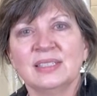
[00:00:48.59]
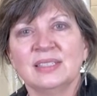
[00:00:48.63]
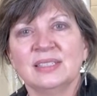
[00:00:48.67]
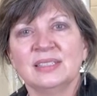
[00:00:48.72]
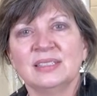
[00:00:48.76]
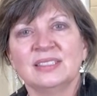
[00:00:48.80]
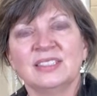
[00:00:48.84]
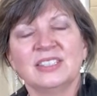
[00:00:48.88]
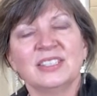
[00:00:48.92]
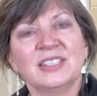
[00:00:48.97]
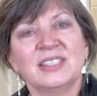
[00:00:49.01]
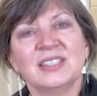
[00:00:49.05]

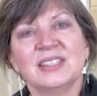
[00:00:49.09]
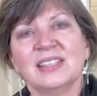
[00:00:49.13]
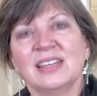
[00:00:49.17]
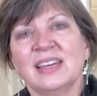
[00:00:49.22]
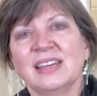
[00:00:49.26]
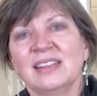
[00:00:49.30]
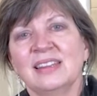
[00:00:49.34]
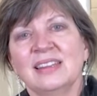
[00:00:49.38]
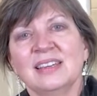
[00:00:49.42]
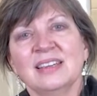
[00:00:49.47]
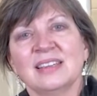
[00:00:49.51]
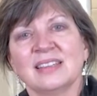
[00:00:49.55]
just say
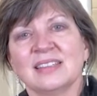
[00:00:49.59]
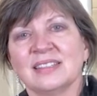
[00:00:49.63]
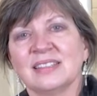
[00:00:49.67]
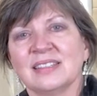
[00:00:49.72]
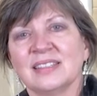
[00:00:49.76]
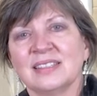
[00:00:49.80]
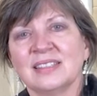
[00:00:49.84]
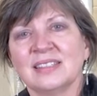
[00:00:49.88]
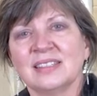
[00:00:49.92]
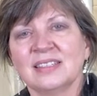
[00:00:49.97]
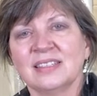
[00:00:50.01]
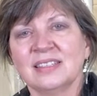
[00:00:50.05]

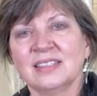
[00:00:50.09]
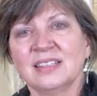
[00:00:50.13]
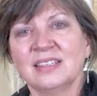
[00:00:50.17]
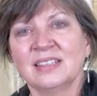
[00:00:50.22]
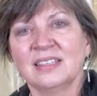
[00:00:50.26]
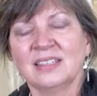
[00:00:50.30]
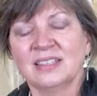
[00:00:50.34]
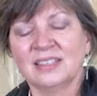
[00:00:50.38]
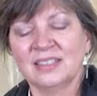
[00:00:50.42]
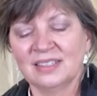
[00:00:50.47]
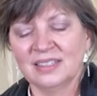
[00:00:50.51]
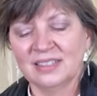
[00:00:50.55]
this:
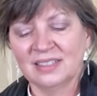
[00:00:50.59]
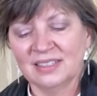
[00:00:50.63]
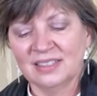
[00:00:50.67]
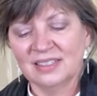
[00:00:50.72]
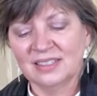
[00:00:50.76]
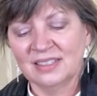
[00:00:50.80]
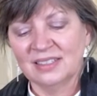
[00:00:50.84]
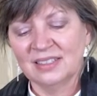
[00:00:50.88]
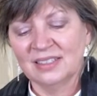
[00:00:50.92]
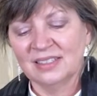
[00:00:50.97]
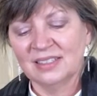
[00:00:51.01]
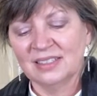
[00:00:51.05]

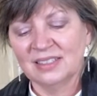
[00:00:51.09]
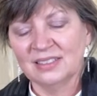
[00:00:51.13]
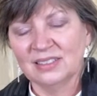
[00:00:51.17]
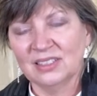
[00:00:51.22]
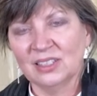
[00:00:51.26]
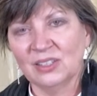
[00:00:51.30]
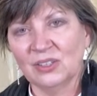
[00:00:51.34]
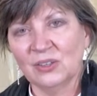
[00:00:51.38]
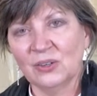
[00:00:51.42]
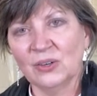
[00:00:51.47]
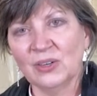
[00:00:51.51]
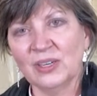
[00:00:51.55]
'The
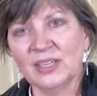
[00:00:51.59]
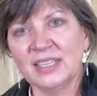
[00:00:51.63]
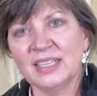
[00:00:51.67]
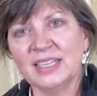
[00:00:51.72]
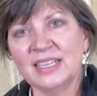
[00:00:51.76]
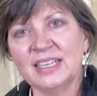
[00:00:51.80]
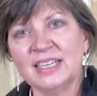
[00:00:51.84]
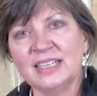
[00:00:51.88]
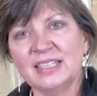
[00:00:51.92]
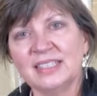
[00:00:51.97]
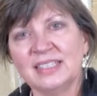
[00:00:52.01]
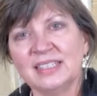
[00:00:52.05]
Lord
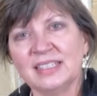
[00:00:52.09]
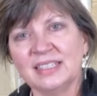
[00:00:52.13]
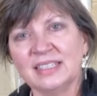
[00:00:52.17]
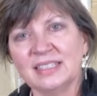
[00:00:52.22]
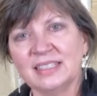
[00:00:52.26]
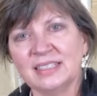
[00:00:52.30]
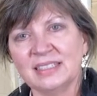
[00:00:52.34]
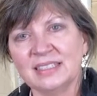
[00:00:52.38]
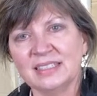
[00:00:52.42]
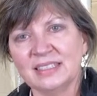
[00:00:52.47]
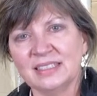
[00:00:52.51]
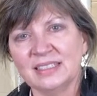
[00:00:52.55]
needs it,
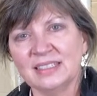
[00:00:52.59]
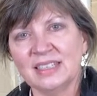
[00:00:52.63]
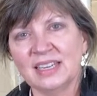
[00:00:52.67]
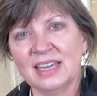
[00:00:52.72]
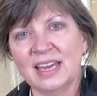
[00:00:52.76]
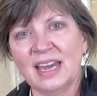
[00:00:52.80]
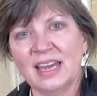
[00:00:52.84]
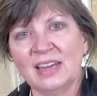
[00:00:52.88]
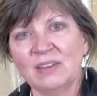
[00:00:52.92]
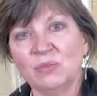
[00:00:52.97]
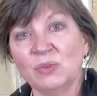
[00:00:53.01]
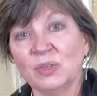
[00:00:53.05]

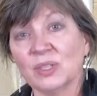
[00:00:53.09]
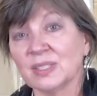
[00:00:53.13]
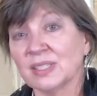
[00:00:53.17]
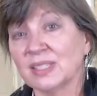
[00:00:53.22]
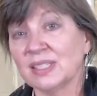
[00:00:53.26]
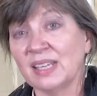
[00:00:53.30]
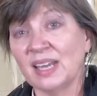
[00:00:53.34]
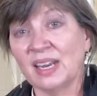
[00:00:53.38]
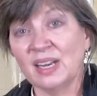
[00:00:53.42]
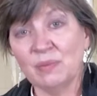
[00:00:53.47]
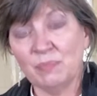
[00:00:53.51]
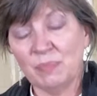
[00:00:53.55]
and will
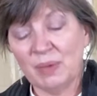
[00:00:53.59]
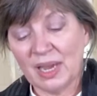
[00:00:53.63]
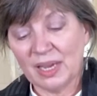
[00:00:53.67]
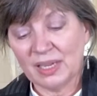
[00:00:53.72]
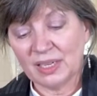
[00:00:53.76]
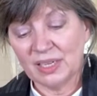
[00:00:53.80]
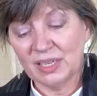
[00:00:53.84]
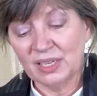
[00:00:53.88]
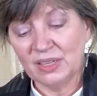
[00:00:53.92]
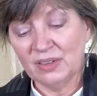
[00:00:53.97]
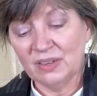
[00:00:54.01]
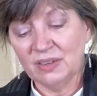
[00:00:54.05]
send it back
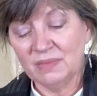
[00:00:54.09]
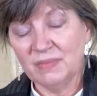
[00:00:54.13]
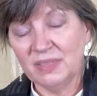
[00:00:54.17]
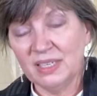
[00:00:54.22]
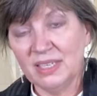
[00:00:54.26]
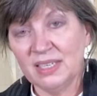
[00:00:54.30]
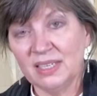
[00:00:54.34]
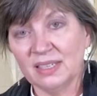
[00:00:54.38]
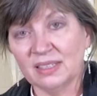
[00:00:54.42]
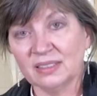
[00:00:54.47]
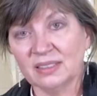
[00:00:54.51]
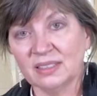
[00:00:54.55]
here
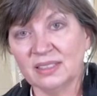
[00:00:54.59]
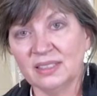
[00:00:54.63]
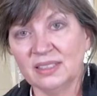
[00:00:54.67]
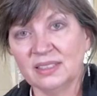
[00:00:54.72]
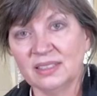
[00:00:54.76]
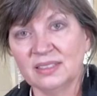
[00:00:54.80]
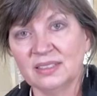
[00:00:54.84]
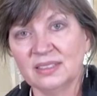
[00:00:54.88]
immediately.'"